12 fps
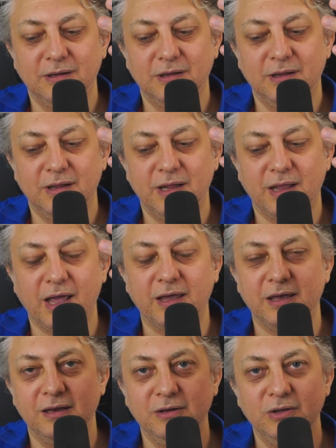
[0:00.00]
that I
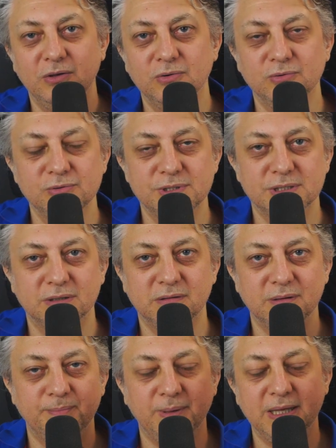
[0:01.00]
can use
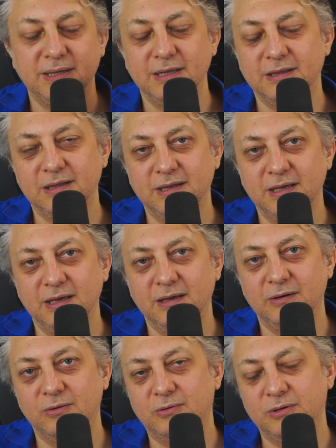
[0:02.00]
repeatedly
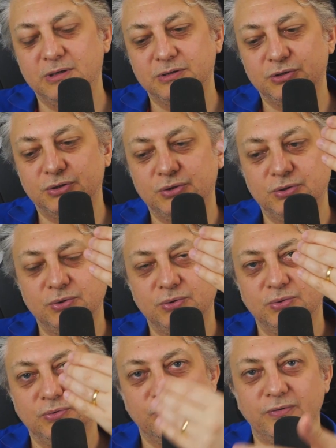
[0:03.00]
in order
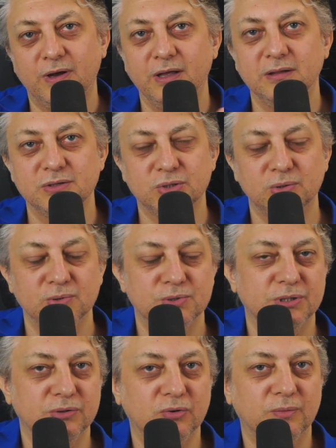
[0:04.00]
to find a
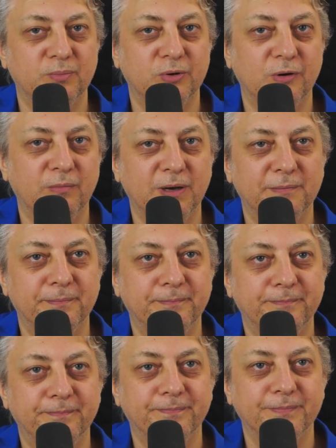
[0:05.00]
solution to a problem.
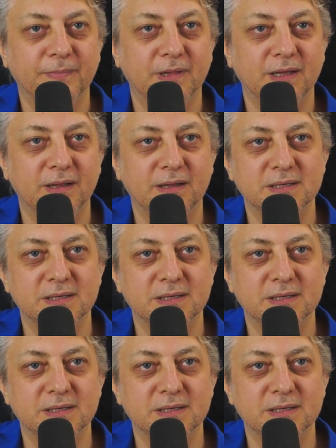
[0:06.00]
And that's